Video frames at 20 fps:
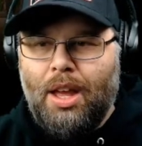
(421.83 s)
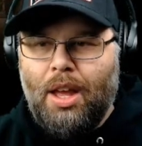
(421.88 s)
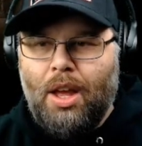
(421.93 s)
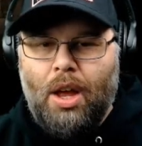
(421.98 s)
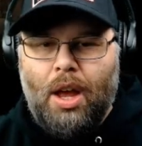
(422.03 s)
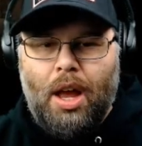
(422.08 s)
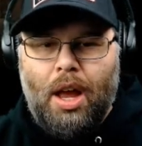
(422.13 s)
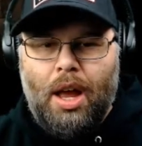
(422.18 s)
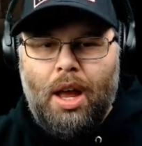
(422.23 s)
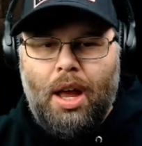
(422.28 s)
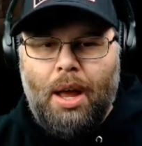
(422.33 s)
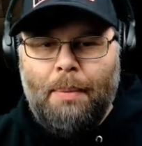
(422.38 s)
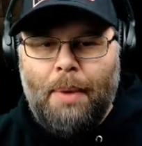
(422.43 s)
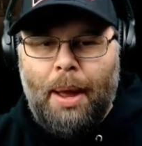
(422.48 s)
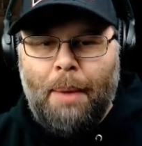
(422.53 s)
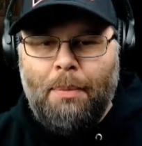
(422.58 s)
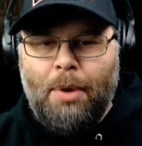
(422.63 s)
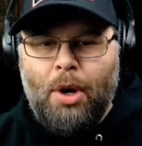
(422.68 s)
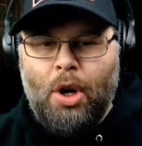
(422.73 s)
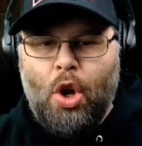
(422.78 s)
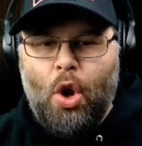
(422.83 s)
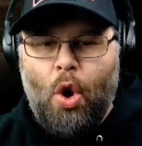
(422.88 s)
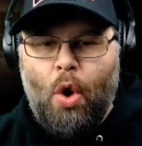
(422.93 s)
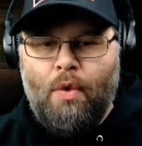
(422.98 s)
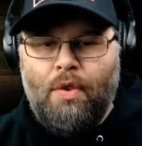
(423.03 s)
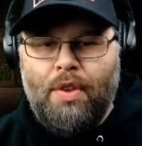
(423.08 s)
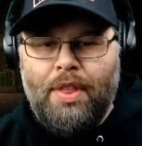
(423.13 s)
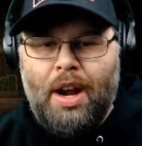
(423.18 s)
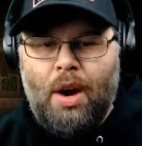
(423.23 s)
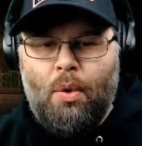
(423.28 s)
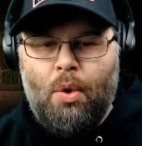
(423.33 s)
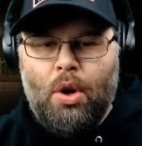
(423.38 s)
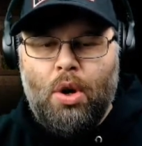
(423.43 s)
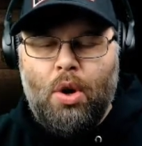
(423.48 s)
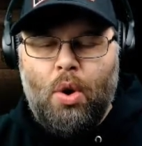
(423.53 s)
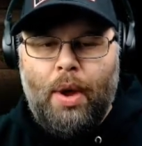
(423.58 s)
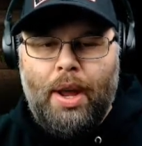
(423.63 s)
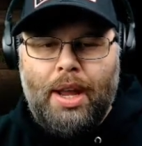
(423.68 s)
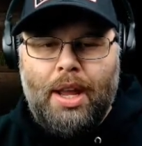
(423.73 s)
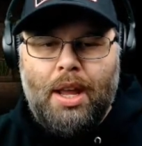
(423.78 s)
I'm going to go over there real
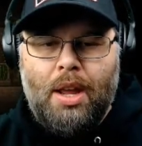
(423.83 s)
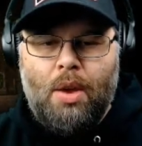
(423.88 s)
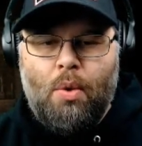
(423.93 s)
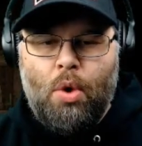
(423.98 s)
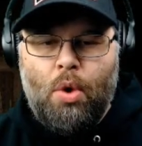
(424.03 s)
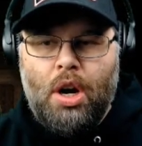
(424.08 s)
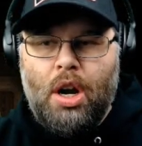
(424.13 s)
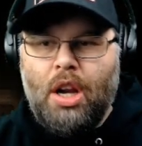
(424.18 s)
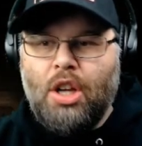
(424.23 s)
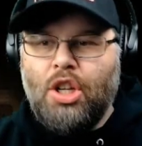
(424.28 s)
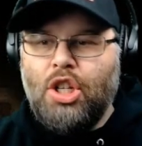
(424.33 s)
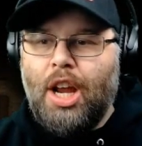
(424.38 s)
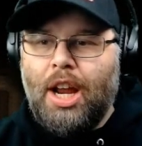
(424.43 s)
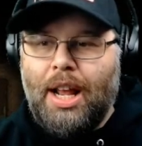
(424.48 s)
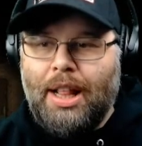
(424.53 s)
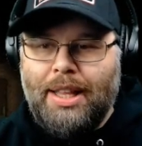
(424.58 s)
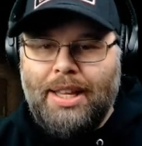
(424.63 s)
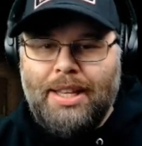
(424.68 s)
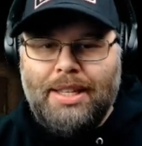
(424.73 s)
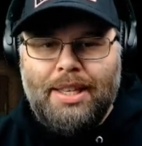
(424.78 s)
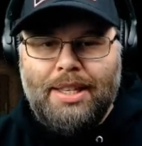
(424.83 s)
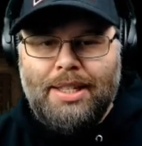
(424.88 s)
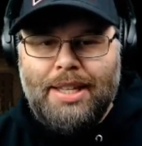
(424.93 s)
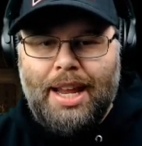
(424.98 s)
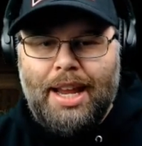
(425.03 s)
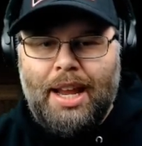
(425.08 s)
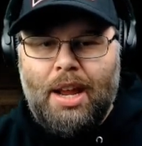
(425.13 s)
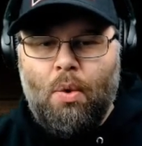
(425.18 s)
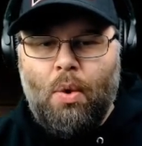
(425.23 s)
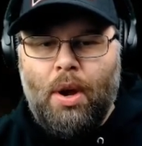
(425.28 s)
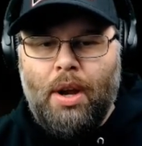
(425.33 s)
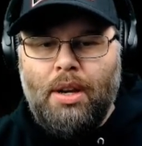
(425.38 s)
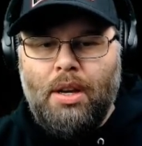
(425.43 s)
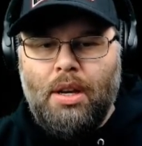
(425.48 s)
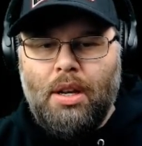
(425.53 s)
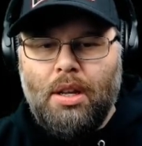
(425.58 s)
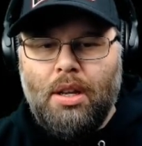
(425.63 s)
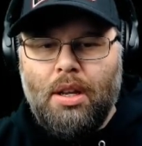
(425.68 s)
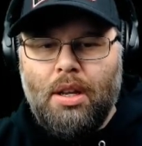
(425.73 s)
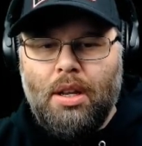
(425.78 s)
quick. We're going to check at least the second one.
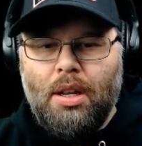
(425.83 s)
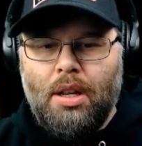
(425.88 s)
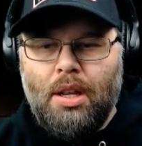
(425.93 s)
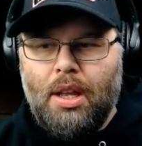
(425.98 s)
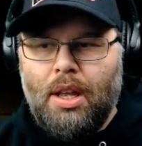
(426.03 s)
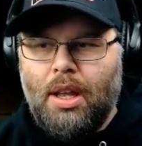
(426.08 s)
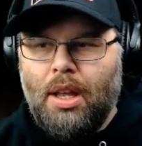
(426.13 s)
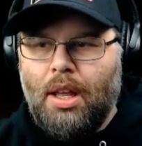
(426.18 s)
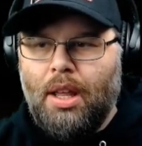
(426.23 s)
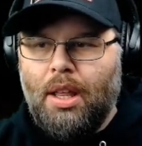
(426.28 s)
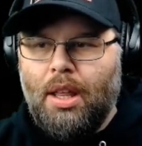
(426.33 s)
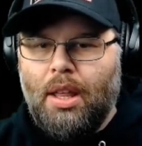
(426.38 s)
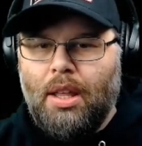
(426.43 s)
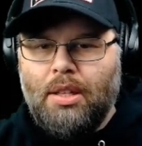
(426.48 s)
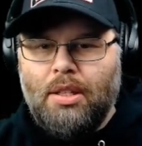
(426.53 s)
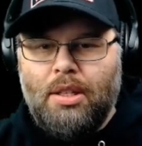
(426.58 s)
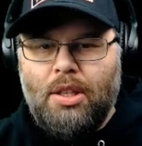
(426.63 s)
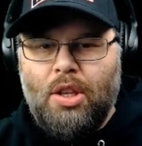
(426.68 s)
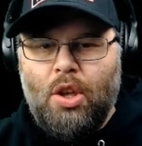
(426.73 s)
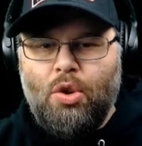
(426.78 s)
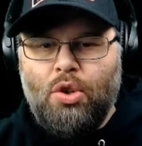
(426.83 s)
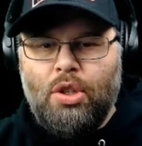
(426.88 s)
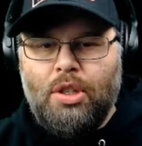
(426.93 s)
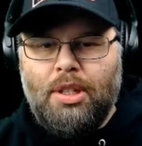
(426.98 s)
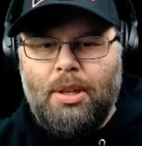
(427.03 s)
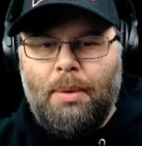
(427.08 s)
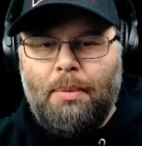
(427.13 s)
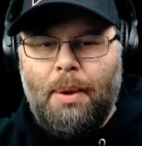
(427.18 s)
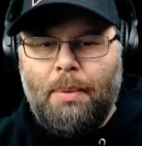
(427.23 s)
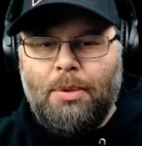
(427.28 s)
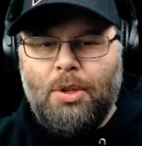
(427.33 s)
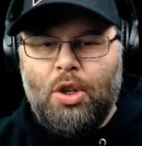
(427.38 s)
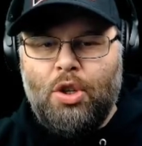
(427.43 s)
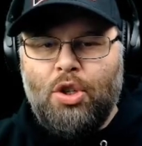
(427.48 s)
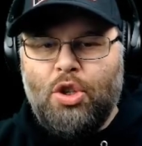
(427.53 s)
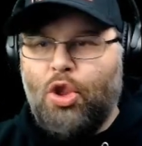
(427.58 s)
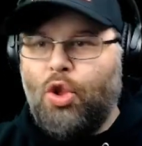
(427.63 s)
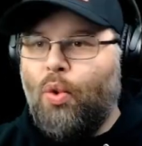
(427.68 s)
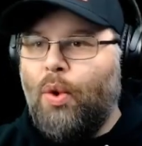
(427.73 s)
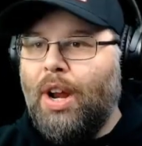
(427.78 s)
Usually, sometimes
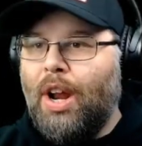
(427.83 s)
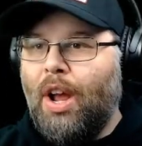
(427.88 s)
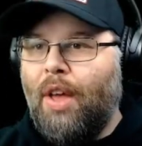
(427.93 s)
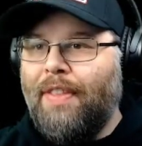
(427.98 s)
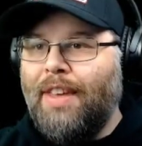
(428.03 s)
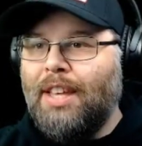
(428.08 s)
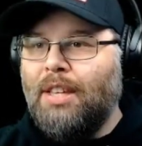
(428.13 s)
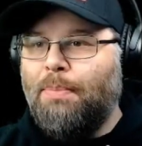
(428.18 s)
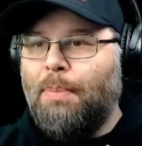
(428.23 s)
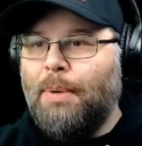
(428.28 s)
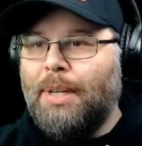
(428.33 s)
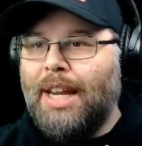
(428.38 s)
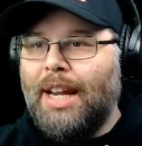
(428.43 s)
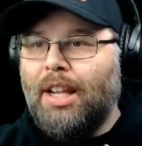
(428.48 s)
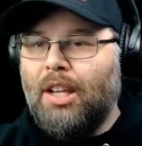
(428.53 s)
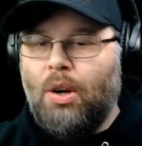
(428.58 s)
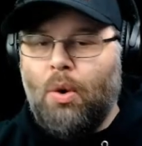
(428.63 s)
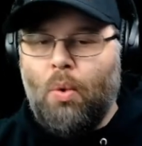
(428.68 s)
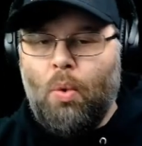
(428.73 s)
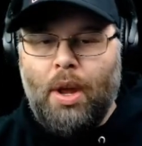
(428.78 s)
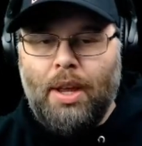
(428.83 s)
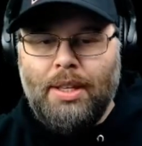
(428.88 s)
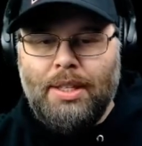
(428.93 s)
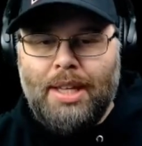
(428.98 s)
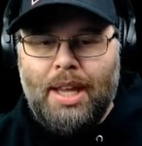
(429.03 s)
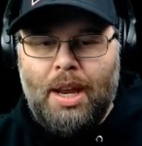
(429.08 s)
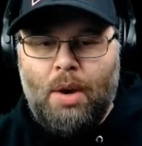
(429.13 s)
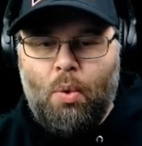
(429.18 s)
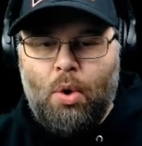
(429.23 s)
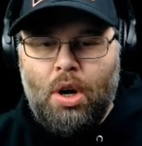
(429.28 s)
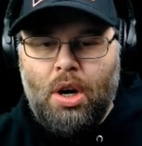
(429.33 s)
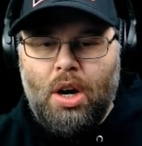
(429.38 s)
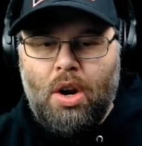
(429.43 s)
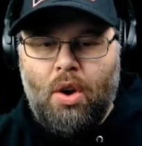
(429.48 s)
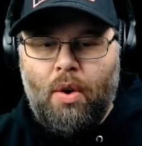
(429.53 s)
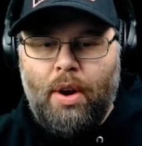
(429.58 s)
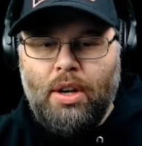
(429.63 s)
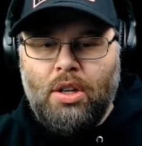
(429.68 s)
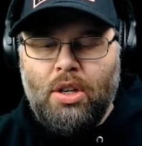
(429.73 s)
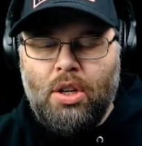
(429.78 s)
there's 3 on these particular ones, and we're
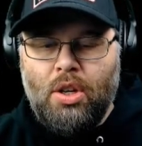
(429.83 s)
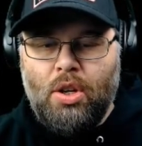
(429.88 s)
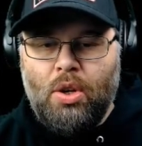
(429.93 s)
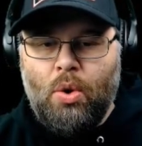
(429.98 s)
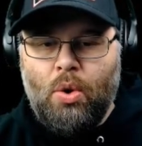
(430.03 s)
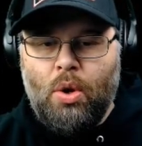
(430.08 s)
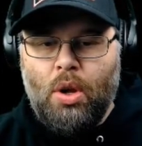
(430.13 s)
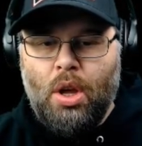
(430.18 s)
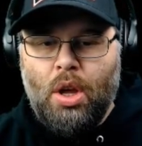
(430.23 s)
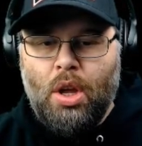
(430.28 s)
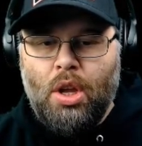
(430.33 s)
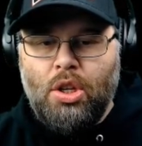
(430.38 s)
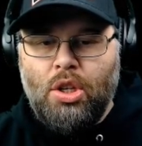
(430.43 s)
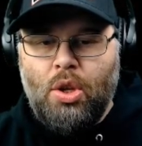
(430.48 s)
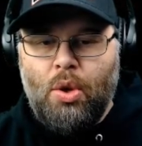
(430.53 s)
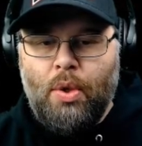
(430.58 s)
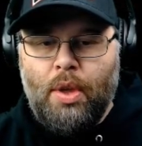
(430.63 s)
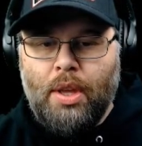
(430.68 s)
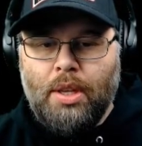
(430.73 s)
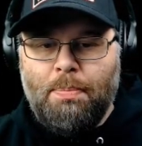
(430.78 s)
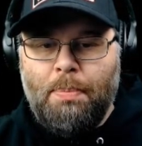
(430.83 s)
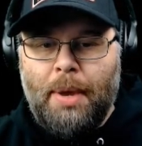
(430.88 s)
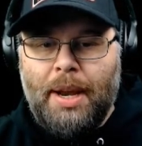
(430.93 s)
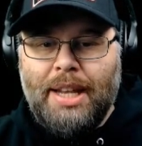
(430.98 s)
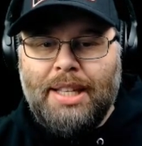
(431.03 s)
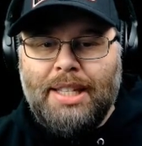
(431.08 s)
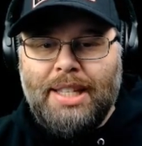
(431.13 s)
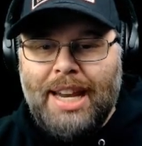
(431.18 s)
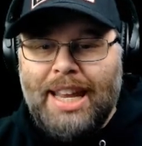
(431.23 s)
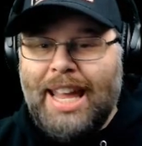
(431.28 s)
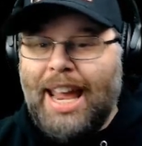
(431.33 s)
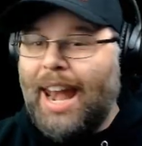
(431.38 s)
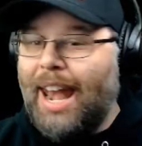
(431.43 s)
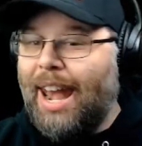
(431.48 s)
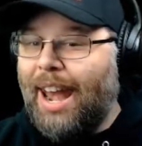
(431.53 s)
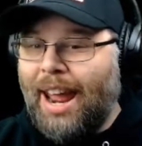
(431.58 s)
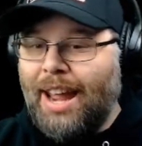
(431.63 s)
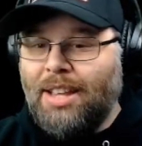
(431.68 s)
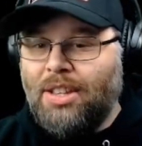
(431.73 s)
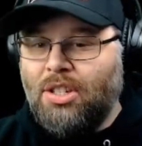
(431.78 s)
going to do this, but it's going to get
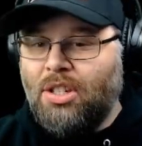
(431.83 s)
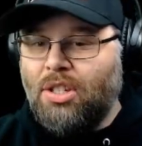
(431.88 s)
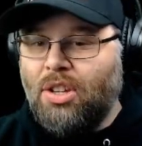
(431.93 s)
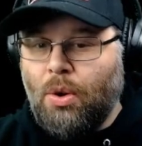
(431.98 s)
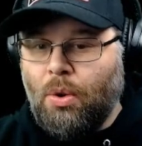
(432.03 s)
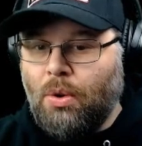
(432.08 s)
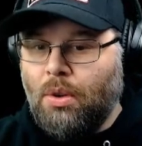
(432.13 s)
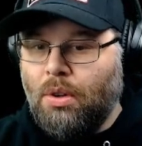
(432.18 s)
night soon.